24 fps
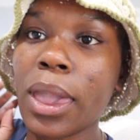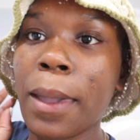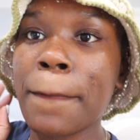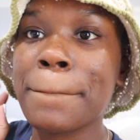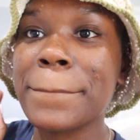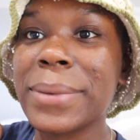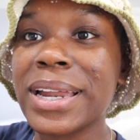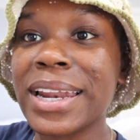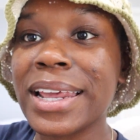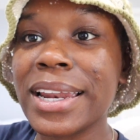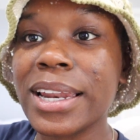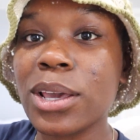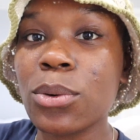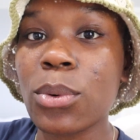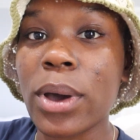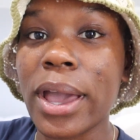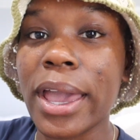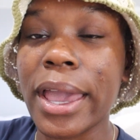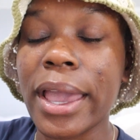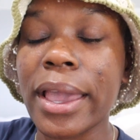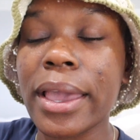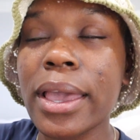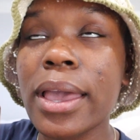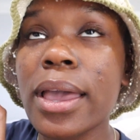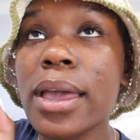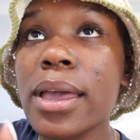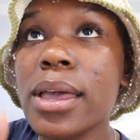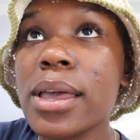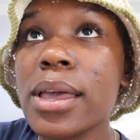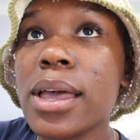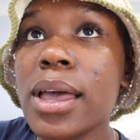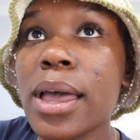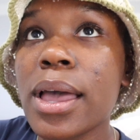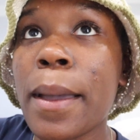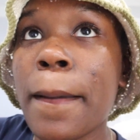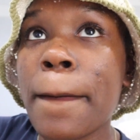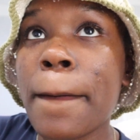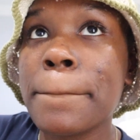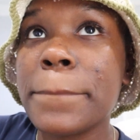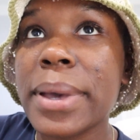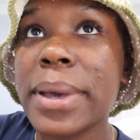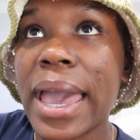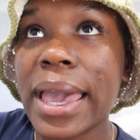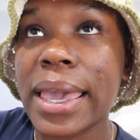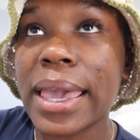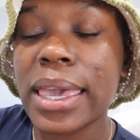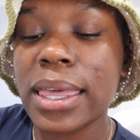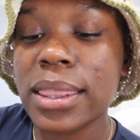But anyway,
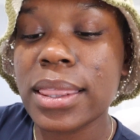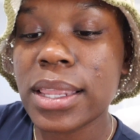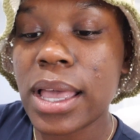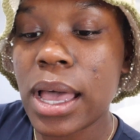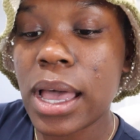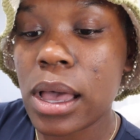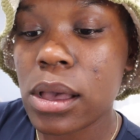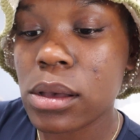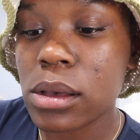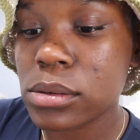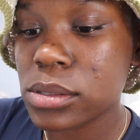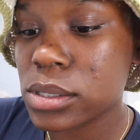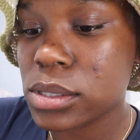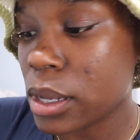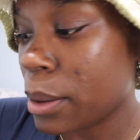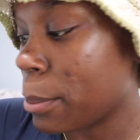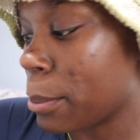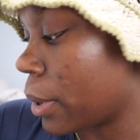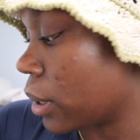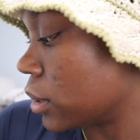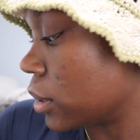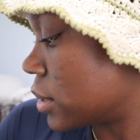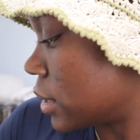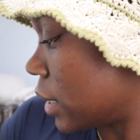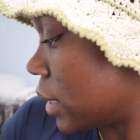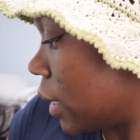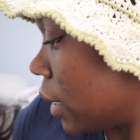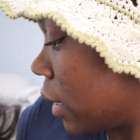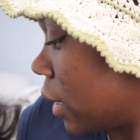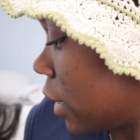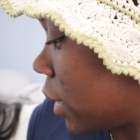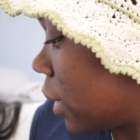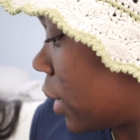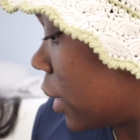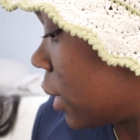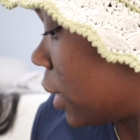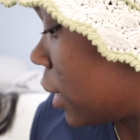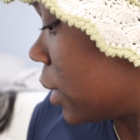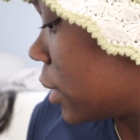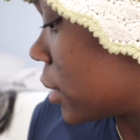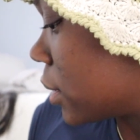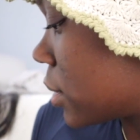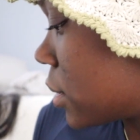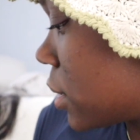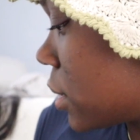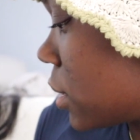back in the house, about to eat.